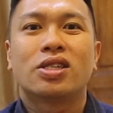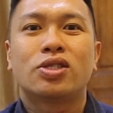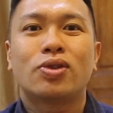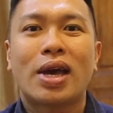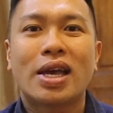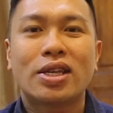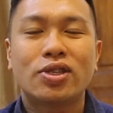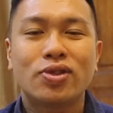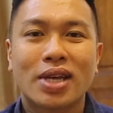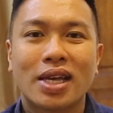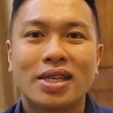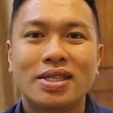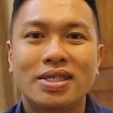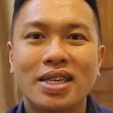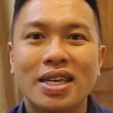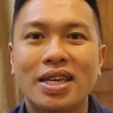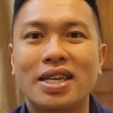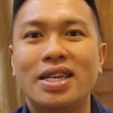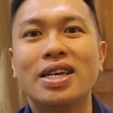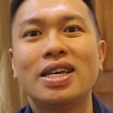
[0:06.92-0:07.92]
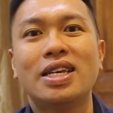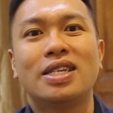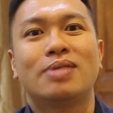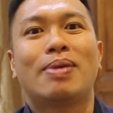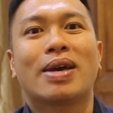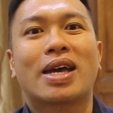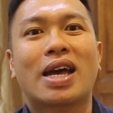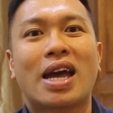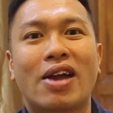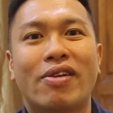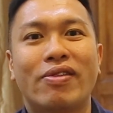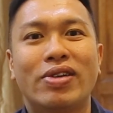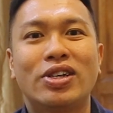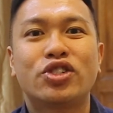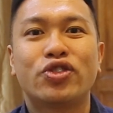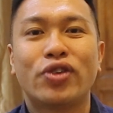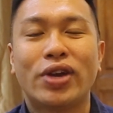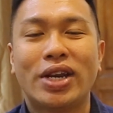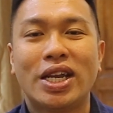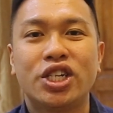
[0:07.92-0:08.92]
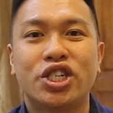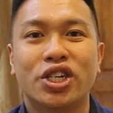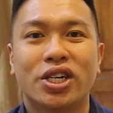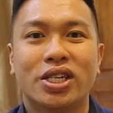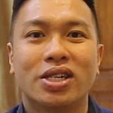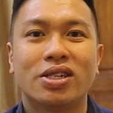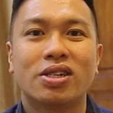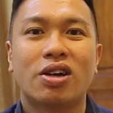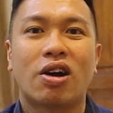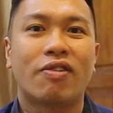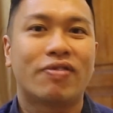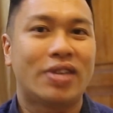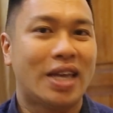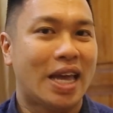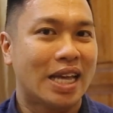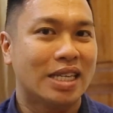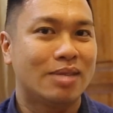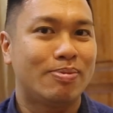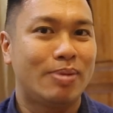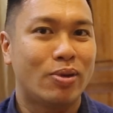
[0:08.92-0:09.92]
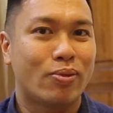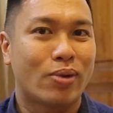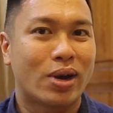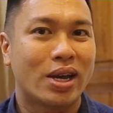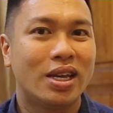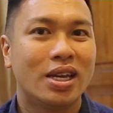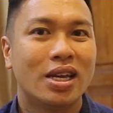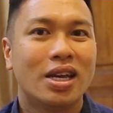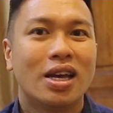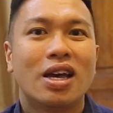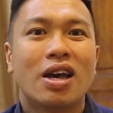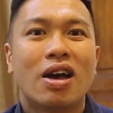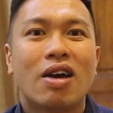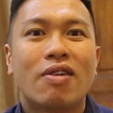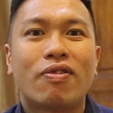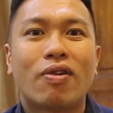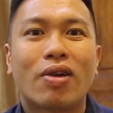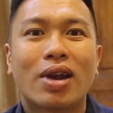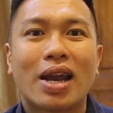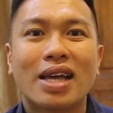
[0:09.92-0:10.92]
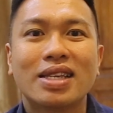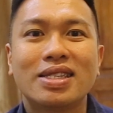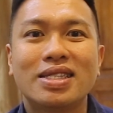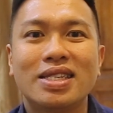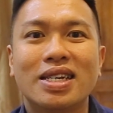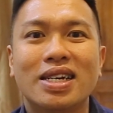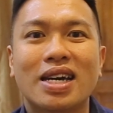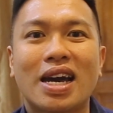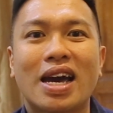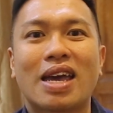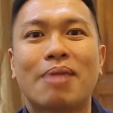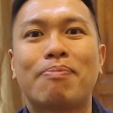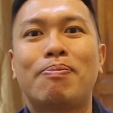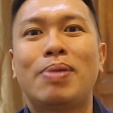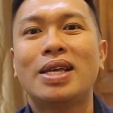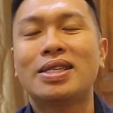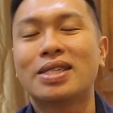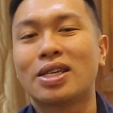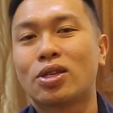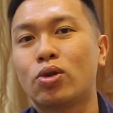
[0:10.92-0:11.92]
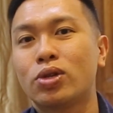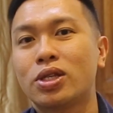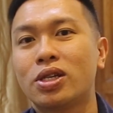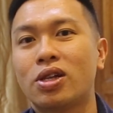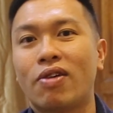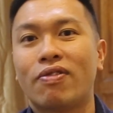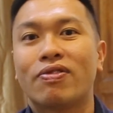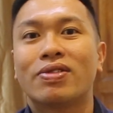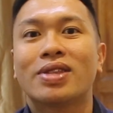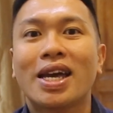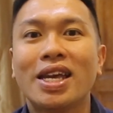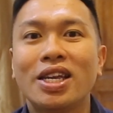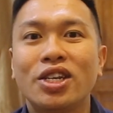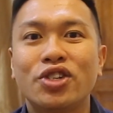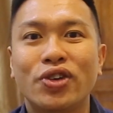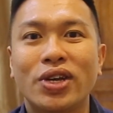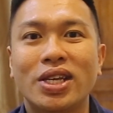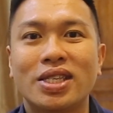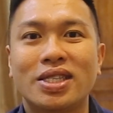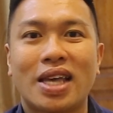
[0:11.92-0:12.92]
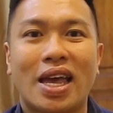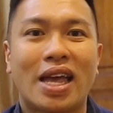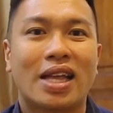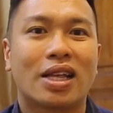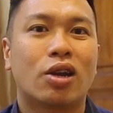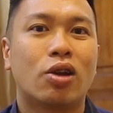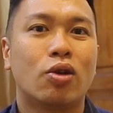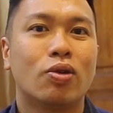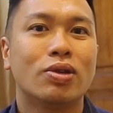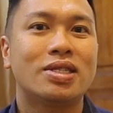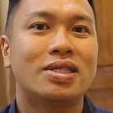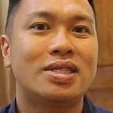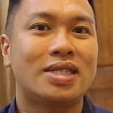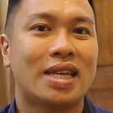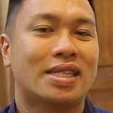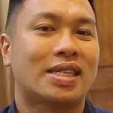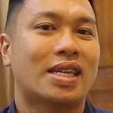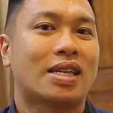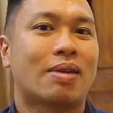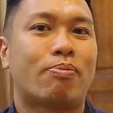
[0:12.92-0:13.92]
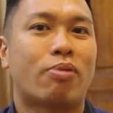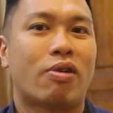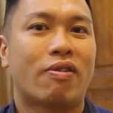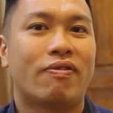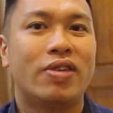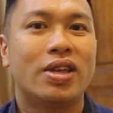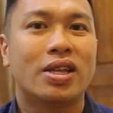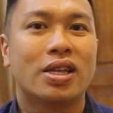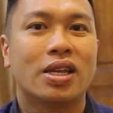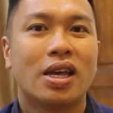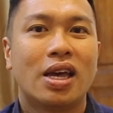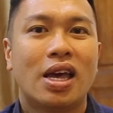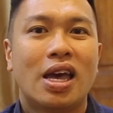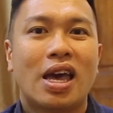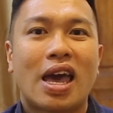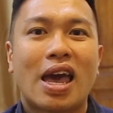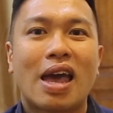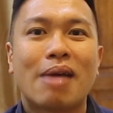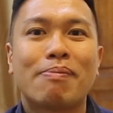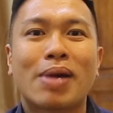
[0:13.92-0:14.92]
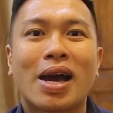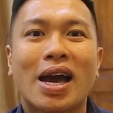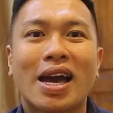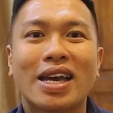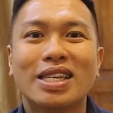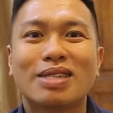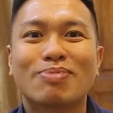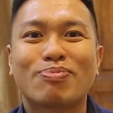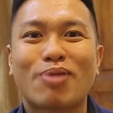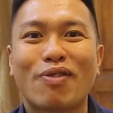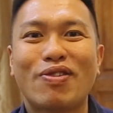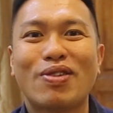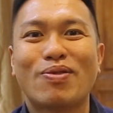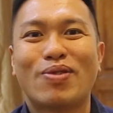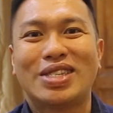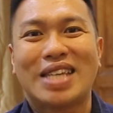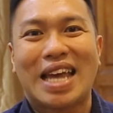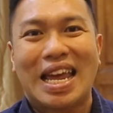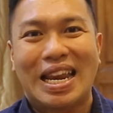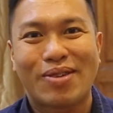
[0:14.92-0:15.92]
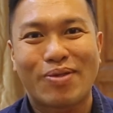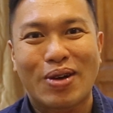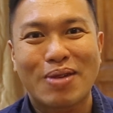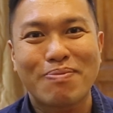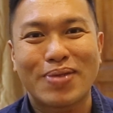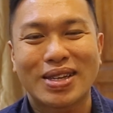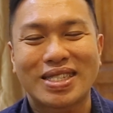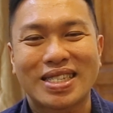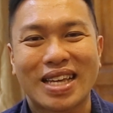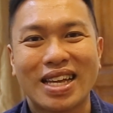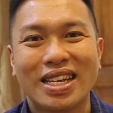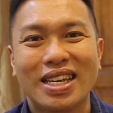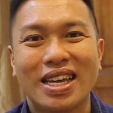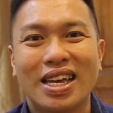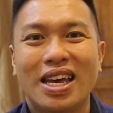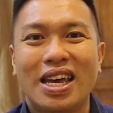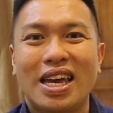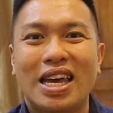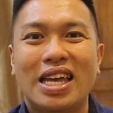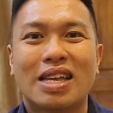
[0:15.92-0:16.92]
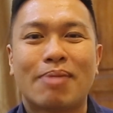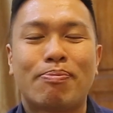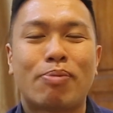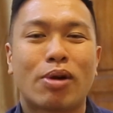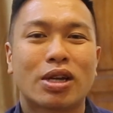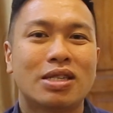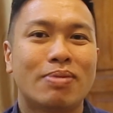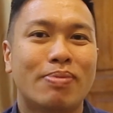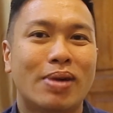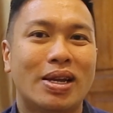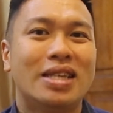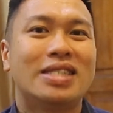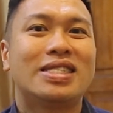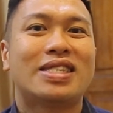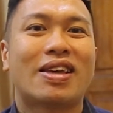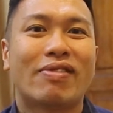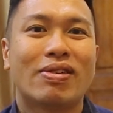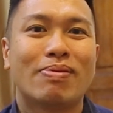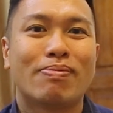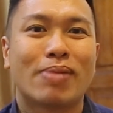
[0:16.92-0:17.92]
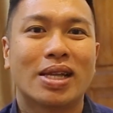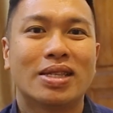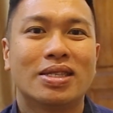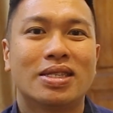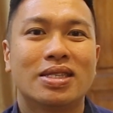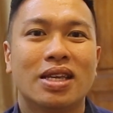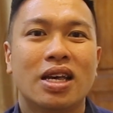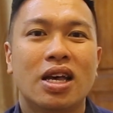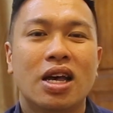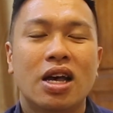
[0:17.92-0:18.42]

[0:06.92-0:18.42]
So as you can see, here is my current trading journal of the SPY. For last year, I had placed a total of 9 trades and closed 6 at the profit, and my highest profit was 81% in approximately 7 months.